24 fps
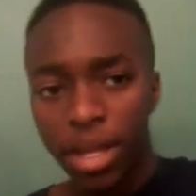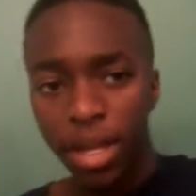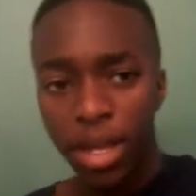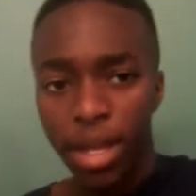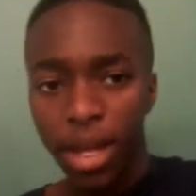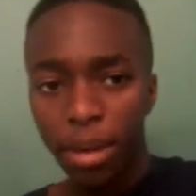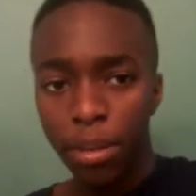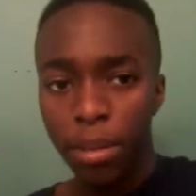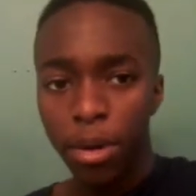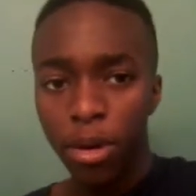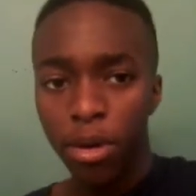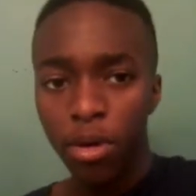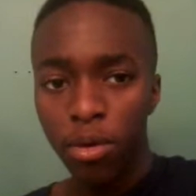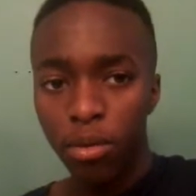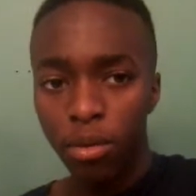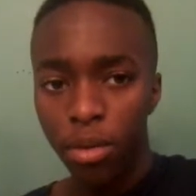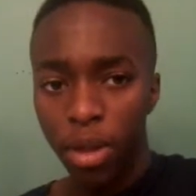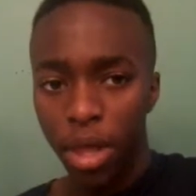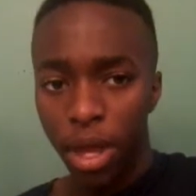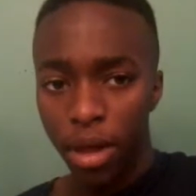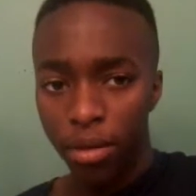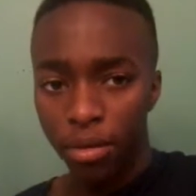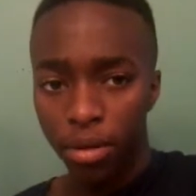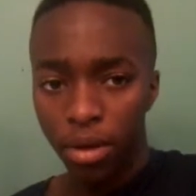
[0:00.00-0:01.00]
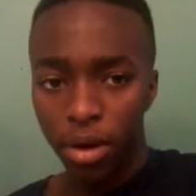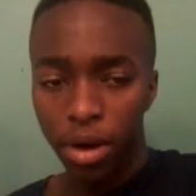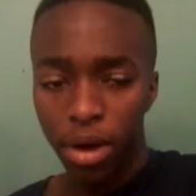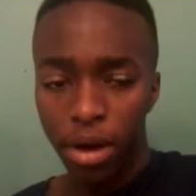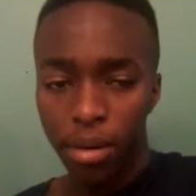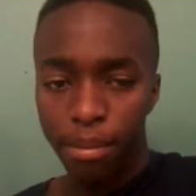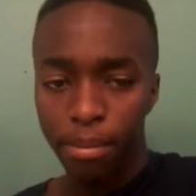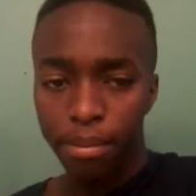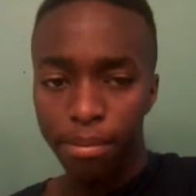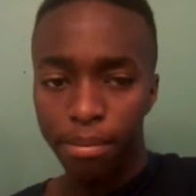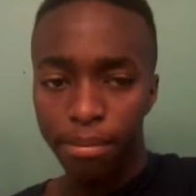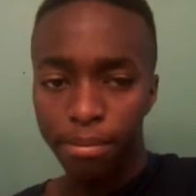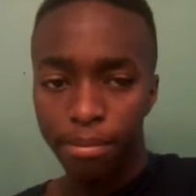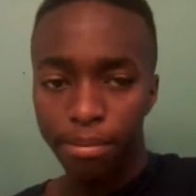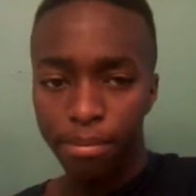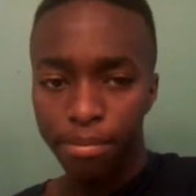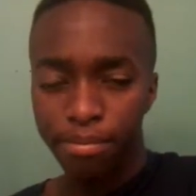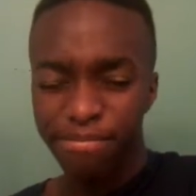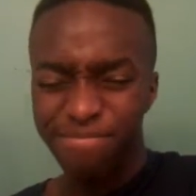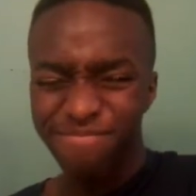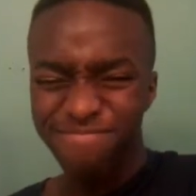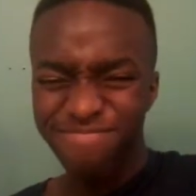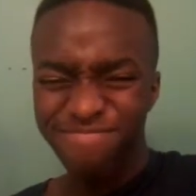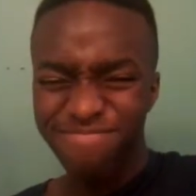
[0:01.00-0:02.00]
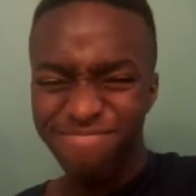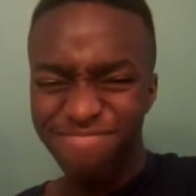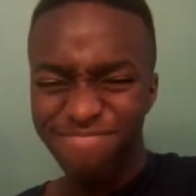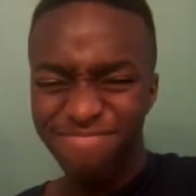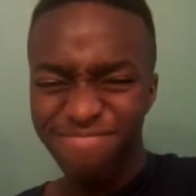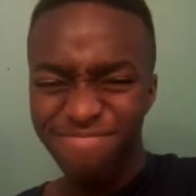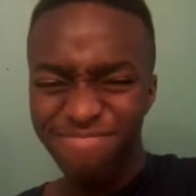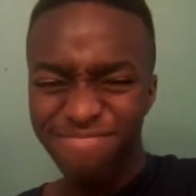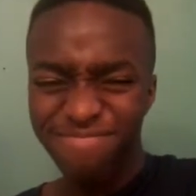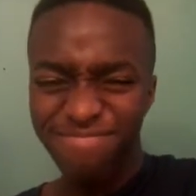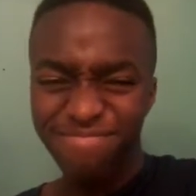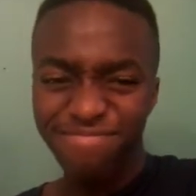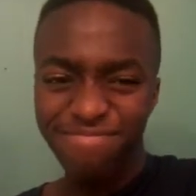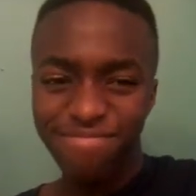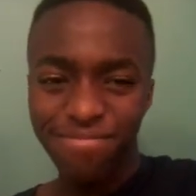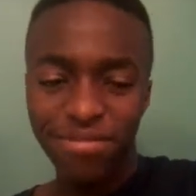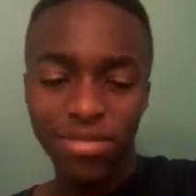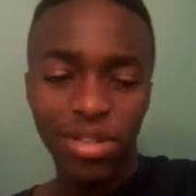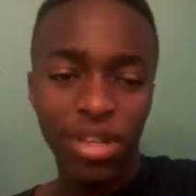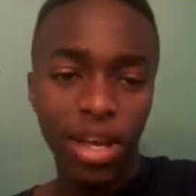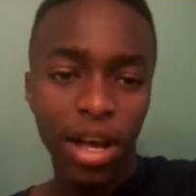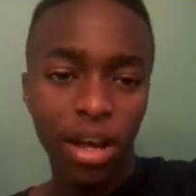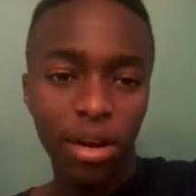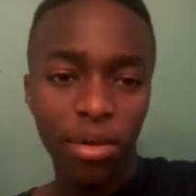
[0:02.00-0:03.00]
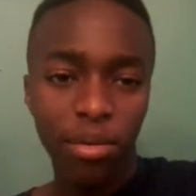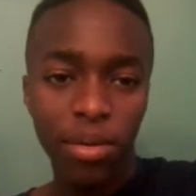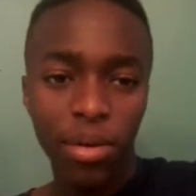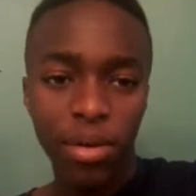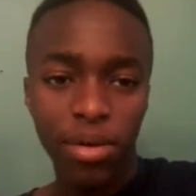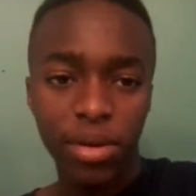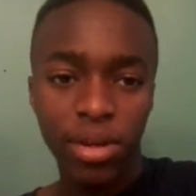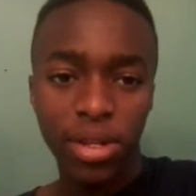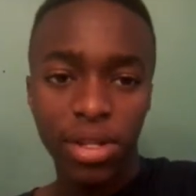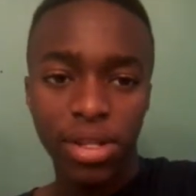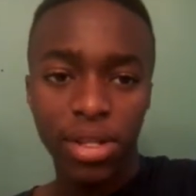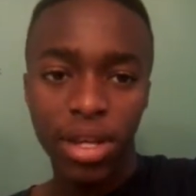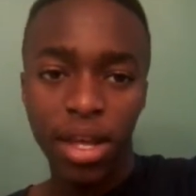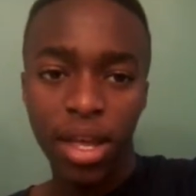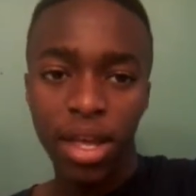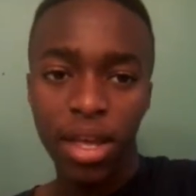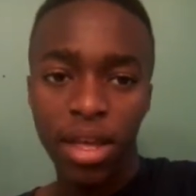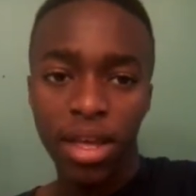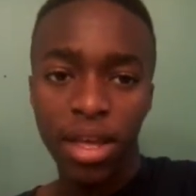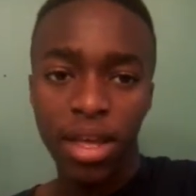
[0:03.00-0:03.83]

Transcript: then, you don't really have to come. It's kind of weird to say.